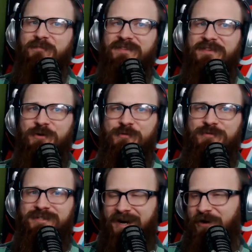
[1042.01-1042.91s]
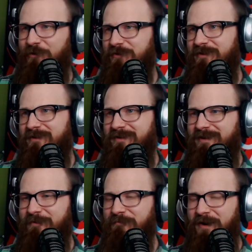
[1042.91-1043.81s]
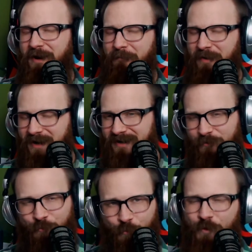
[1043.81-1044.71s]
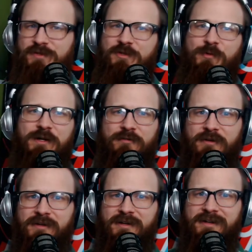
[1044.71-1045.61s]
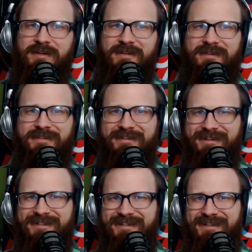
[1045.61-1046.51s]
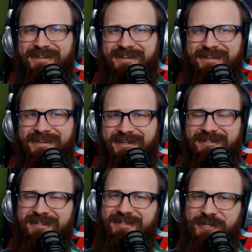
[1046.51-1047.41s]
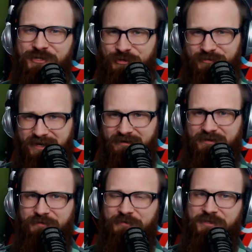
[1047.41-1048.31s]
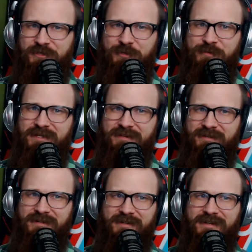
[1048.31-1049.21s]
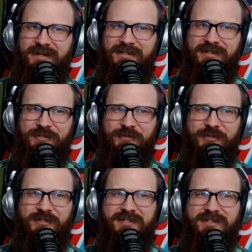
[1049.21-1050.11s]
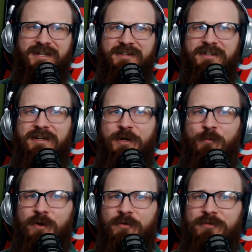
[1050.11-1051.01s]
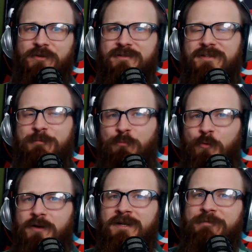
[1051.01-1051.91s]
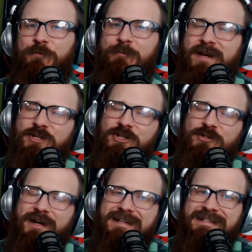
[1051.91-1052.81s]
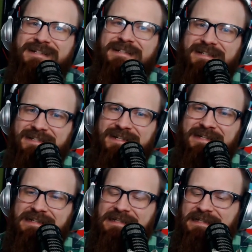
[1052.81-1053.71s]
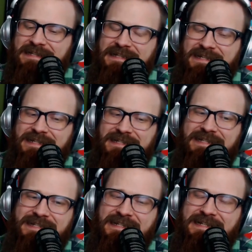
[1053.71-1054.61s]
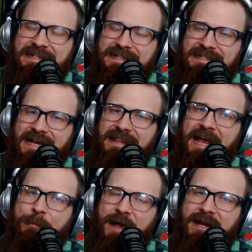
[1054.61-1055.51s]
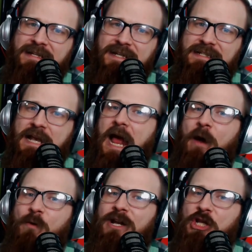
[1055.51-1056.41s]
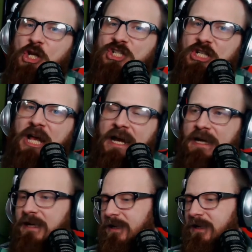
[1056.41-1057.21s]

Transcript: no doubt in my mind whatsoever that this is the new narrative that's going to be in there, and they're going to say that, well, there's important information you guys need to see. It's not that bad. It's not what it looks like.